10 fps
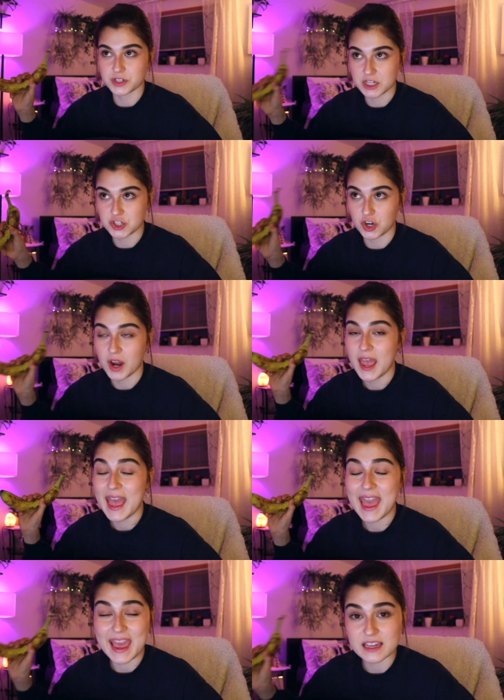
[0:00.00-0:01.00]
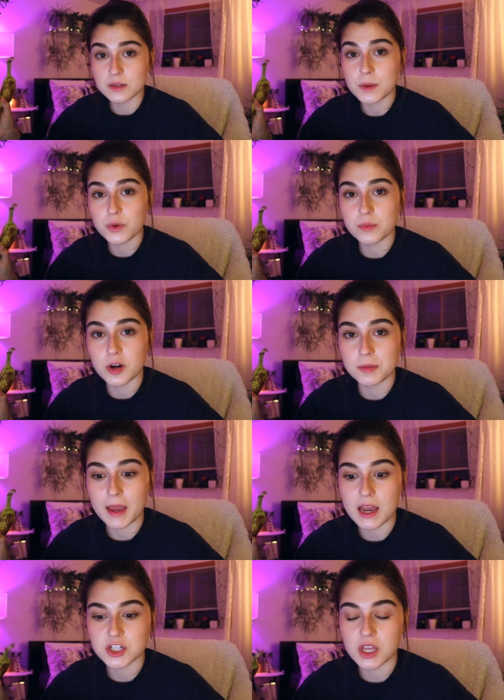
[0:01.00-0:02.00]
teacher hated me with a burning
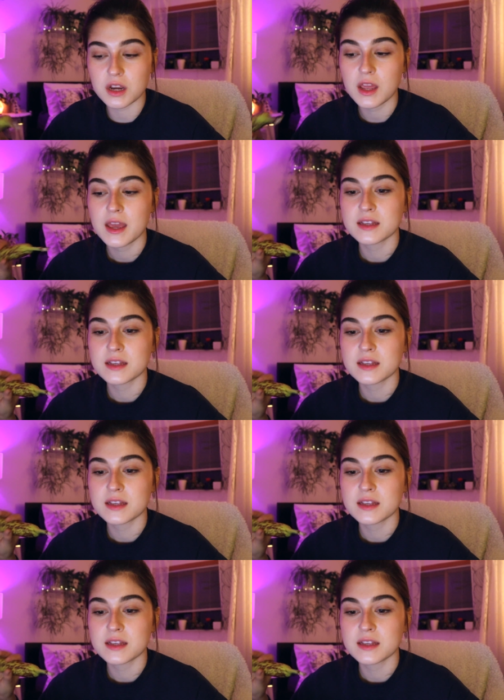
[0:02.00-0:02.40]
passion.